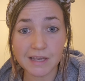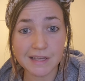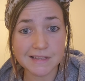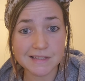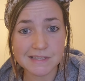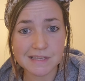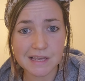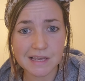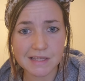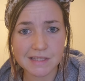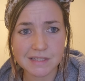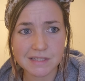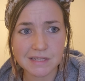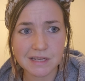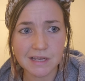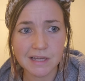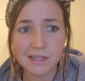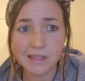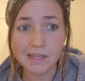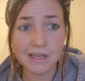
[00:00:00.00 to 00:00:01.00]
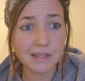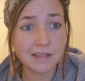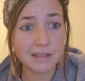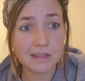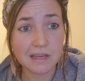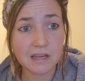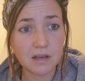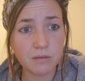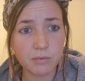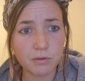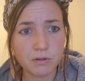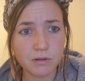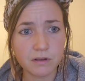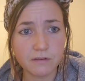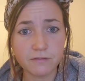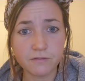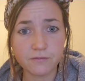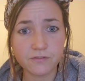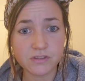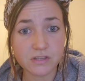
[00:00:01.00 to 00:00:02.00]
the incest, the unthinkable
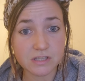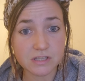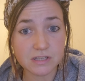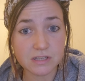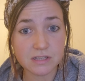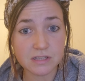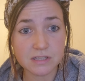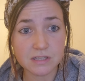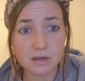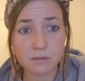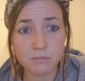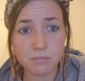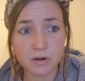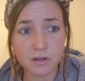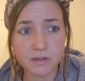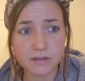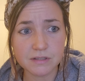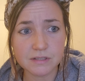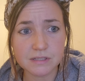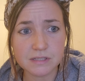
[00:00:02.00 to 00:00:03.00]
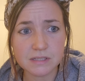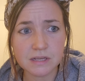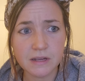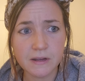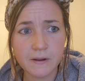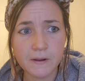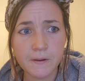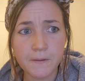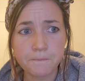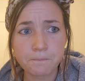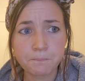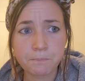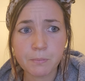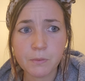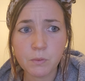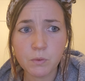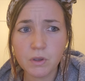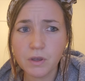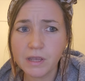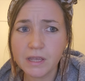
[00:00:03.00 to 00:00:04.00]
of sisters and brothers.
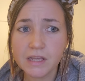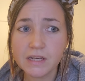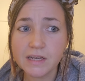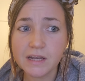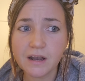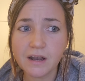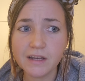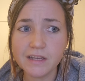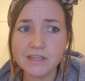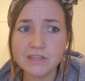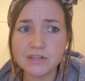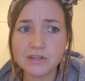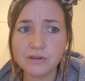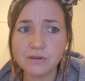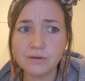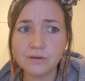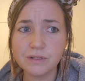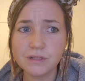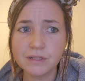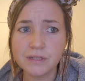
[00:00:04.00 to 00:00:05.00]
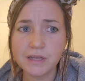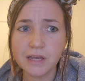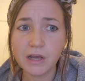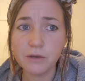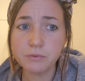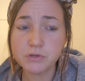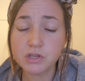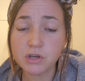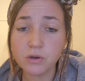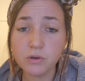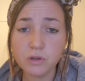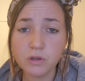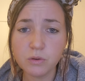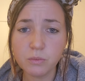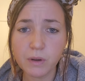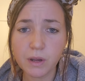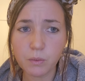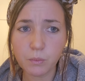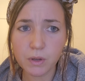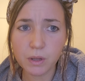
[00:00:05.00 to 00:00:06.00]
We are here to guide you, help show
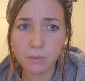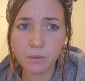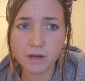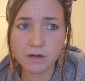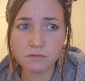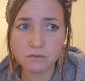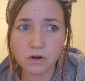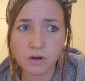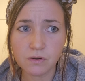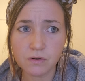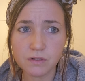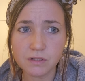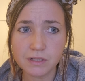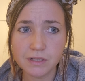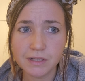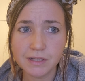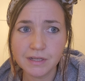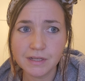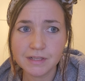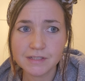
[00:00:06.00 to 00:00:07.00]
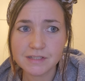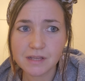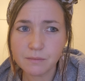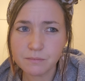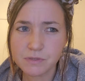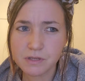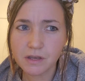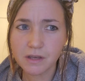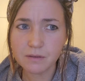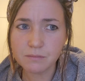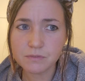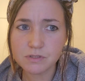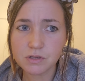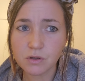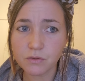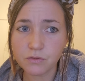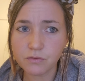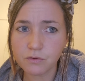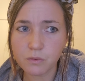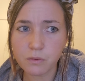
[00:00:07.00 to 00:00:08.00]
you where we went wrong. Sometimes
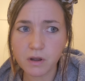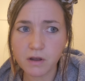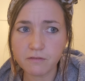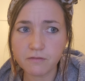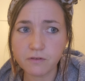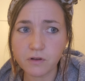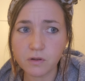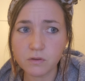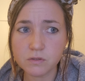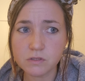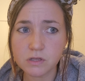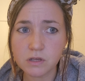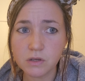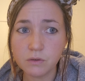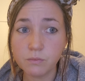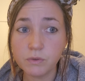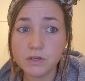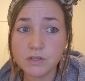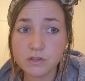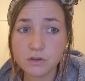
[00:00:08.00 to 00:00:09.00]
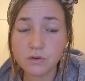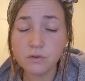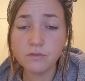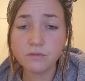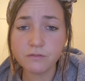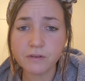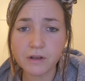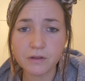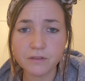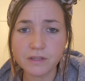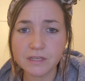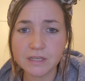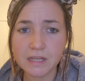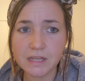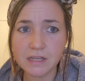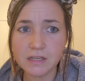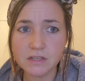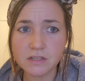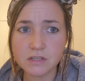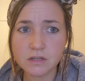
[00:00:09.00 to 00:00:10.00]
not through our fault, we too felt the
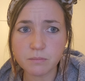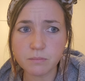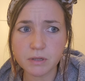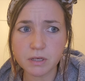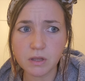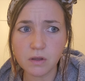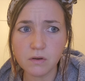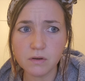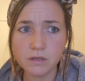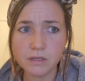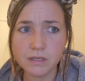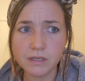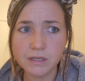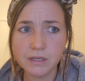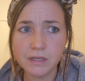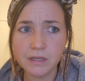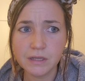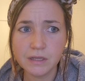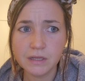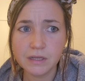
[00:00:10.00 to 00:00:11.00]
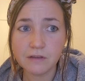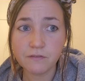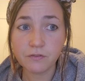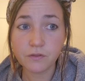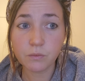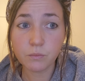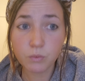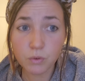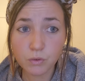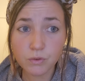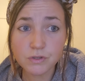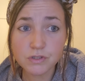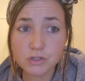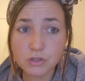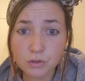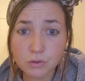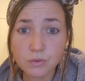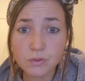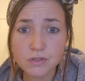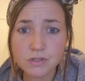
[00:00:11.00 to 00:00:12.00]
need to belong. If the wars
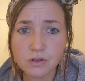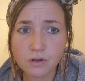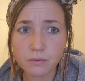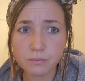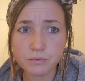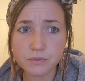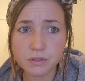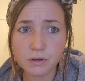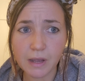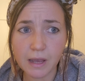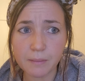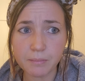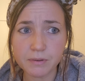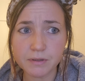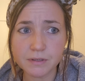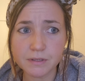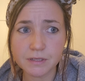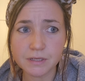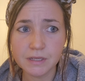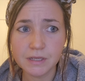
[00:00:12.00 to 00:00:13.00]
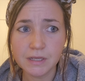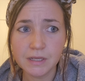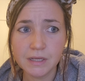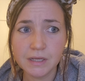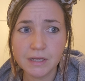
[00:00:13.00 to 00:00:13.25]
do stop to happen,